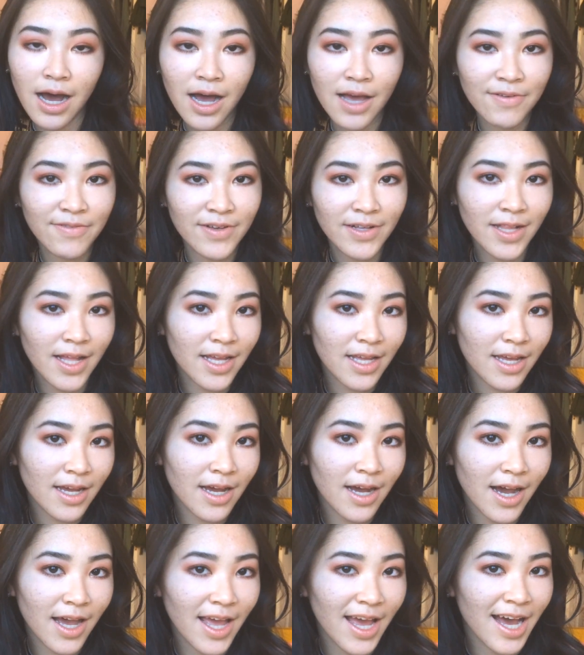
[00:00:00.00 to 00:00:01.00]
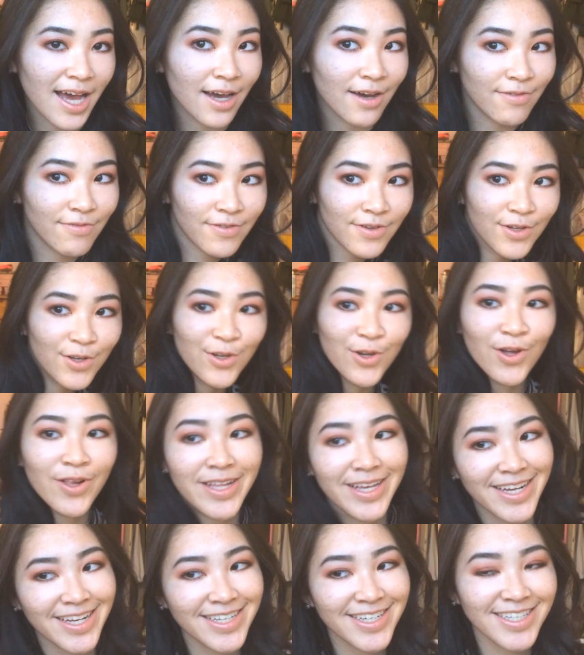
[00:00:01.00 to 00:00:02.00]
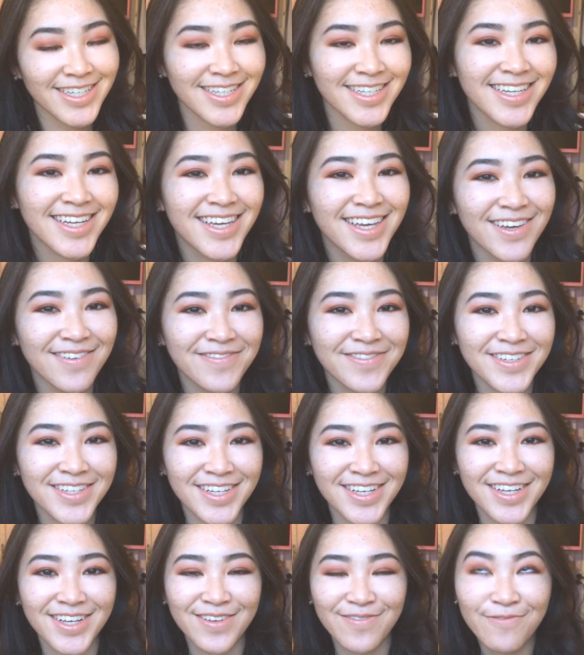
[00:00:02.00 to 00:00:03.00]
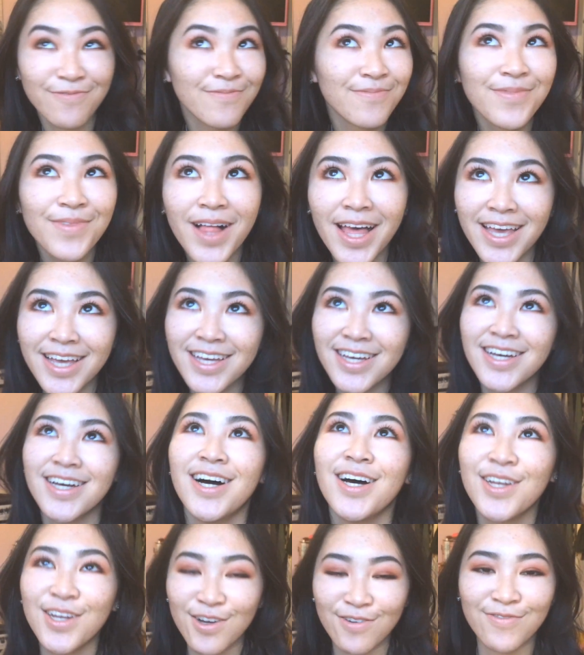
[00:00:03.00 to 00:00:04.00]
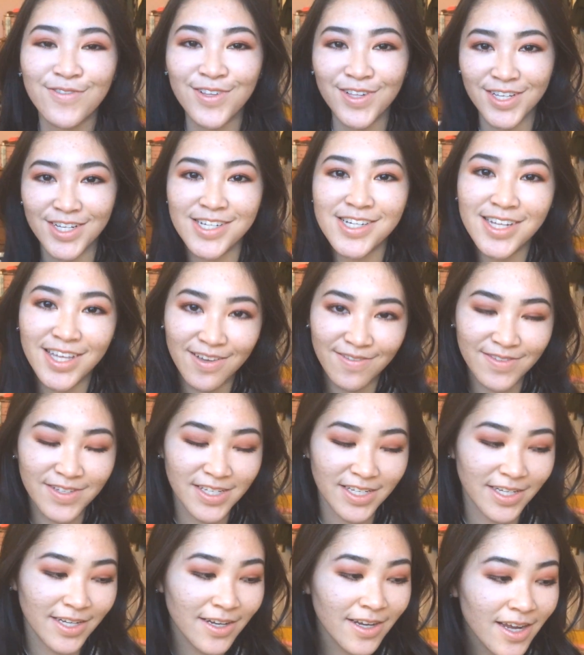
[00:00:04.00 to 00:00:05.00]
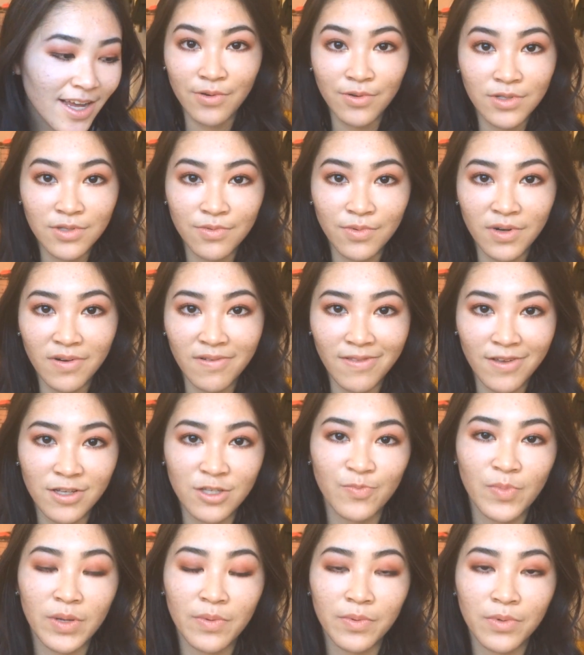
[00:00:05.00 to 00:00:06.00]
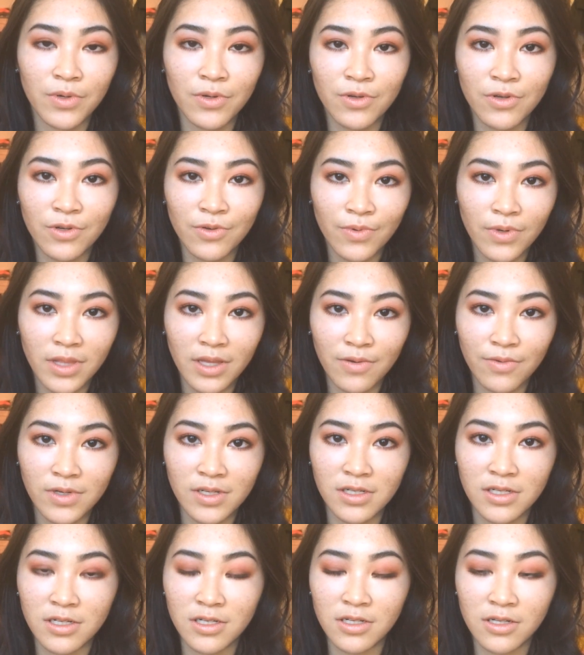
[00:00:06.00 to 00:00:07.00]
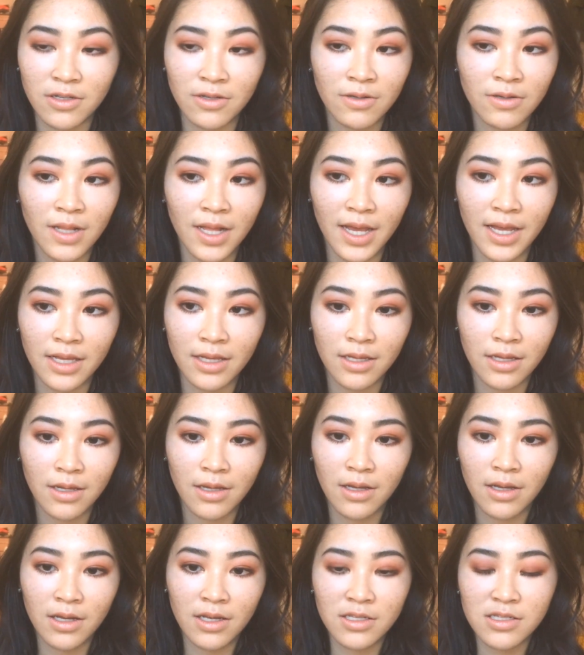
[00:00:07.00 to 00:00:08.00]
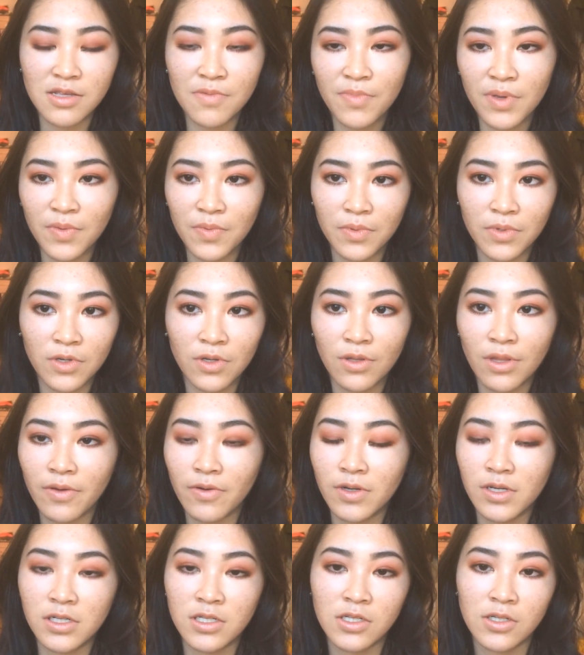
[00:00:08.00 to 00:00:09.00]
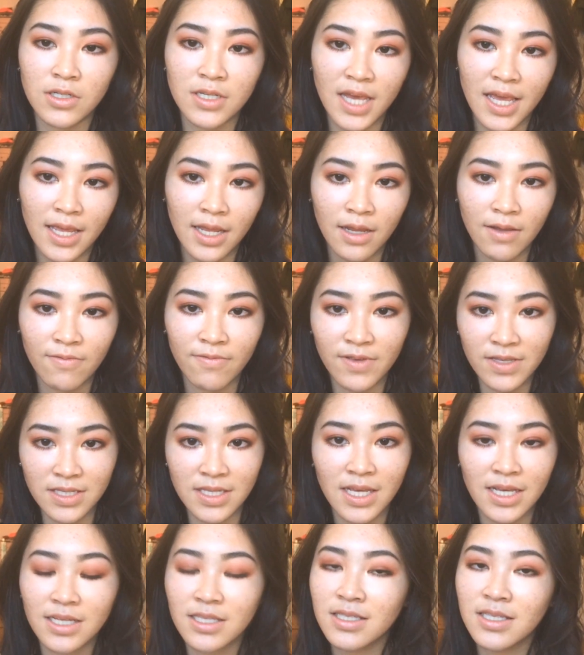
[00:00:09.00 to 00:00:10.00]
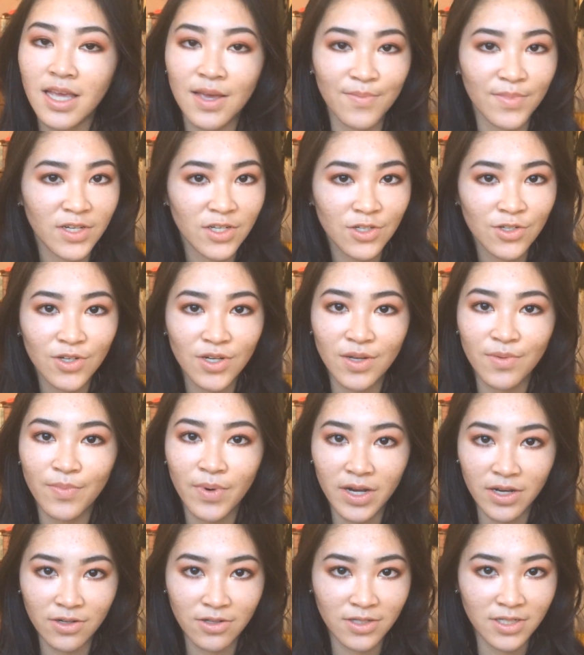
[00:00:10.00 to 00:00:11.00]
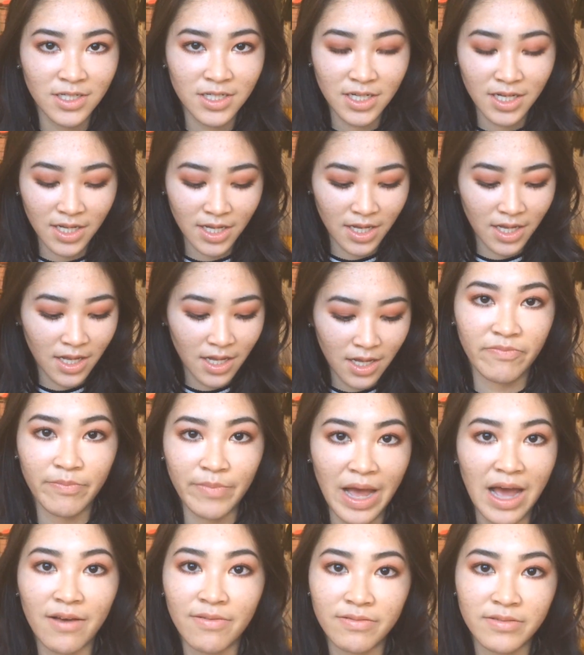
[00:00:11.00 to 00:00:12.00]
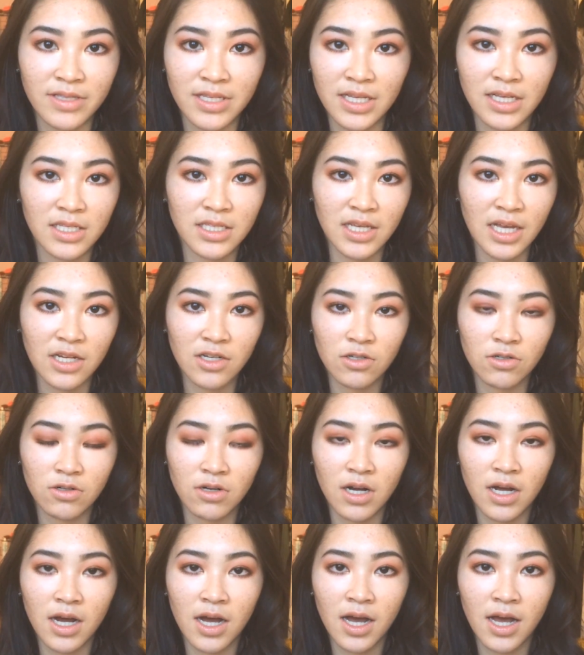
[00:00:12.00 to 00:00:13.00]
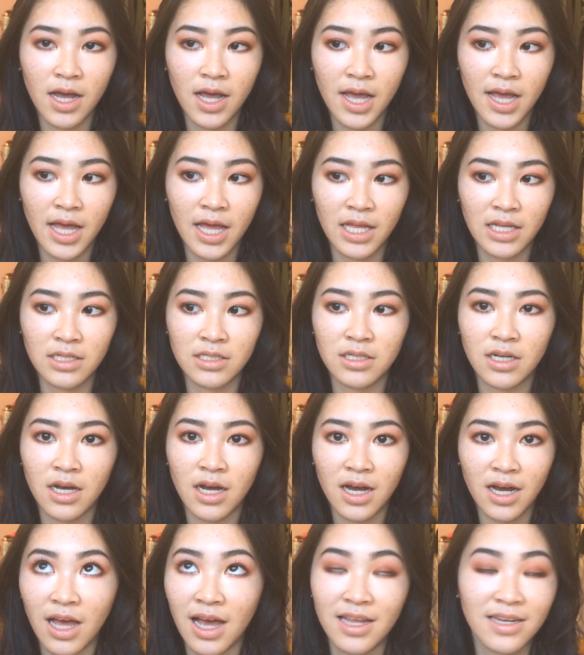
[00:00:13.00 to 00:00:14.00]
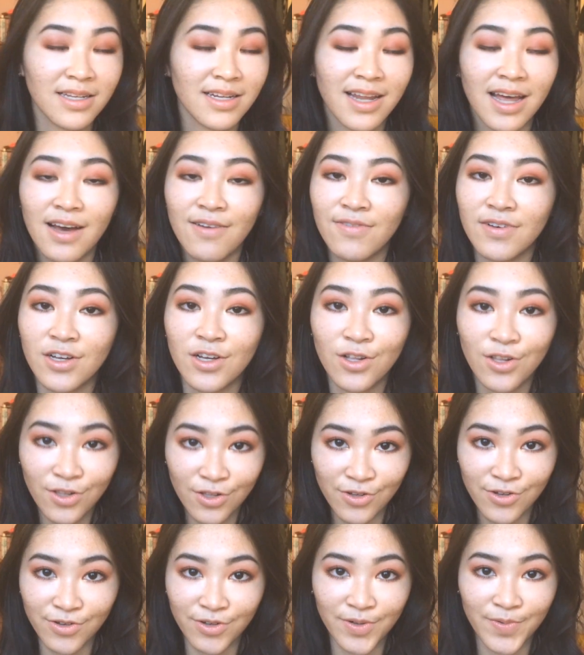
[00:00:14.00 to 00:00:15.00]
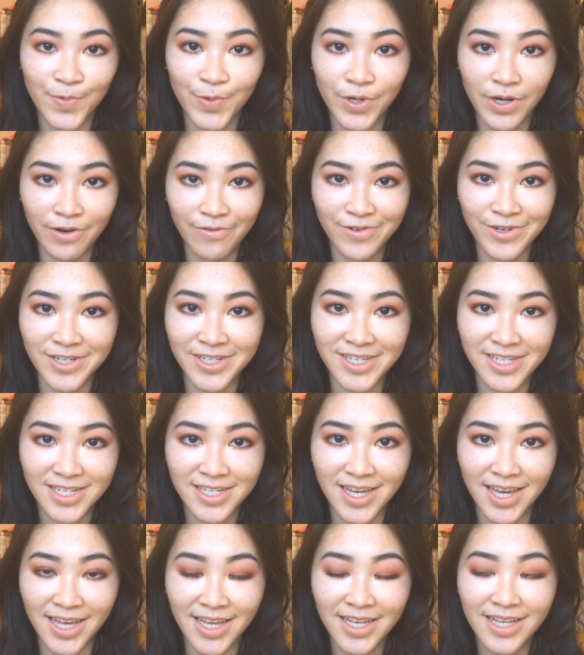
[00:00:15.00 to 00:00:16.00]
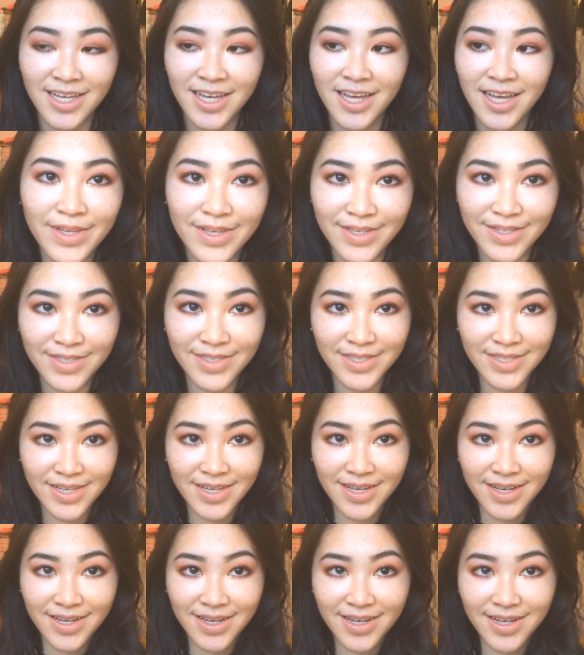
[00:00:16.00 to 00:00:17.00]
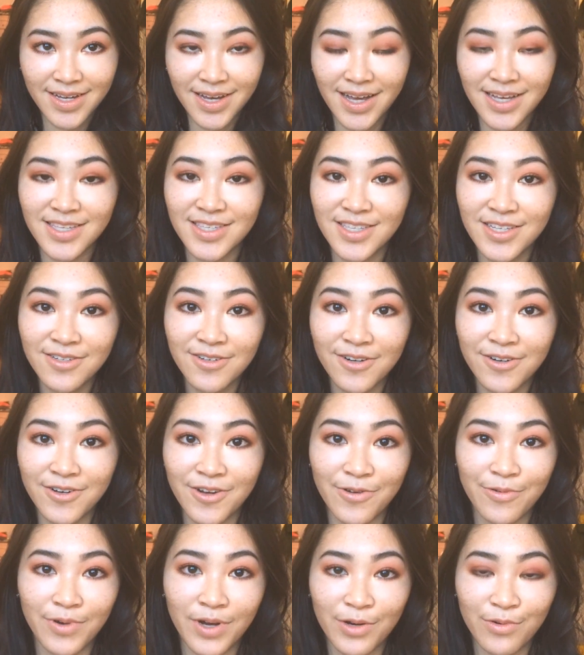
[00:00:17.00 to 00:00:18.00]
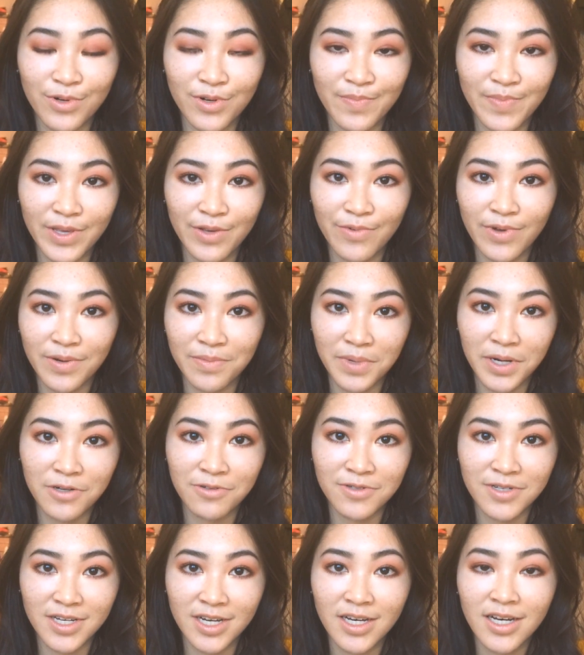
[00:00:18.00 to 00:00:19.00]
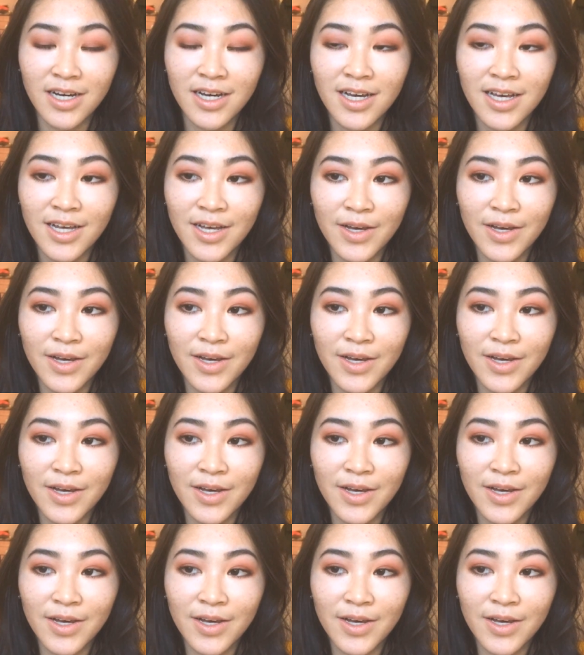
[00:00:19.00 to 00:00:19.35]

I feel like I have knowledge to give to you, like enough knowledge to give to you. I wasn't one of those people who knew what they wanted to do. Like, some people knew they wanted to take physics, chemistry, biology, maths, etc. And I didn't have a clue of what I wanted to take because I still don't know what I want to be when I'm older.